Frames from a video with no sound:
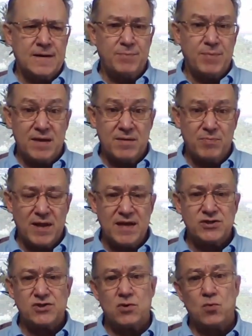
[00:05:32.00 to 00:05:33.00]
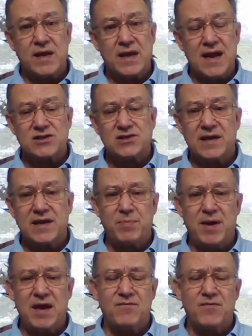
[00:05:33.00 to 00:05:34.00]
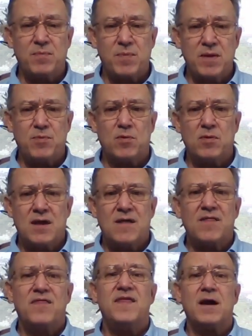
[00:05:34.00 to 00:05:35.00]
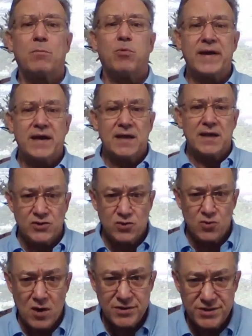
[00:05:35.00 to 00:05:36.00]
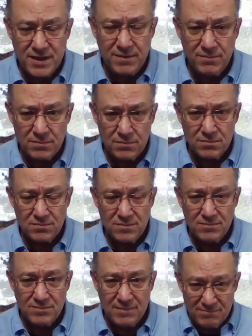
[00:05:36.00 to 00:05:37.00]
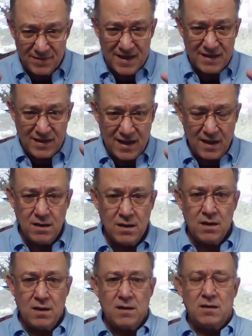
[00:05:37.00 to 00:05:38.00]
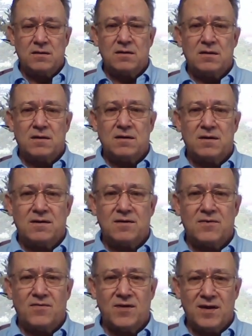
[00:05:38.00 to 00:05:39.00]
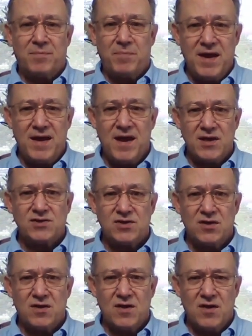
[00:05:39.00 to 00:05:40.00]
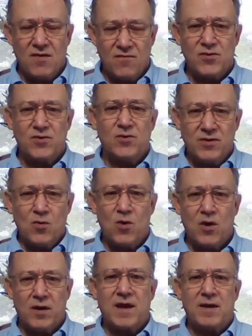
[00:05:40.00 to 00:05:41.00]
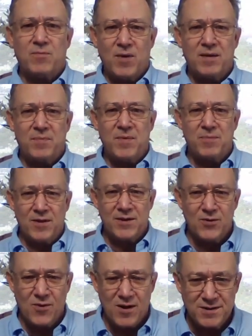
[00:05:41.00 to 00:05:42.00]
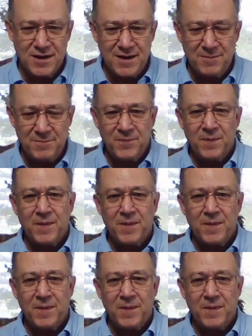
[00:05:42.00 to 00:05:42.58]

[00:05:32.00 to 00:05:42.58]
be in place, so we can actually get paid for the people they're bringing into our team. Get that? They're going to pay us for doing the work and bringing people into our team.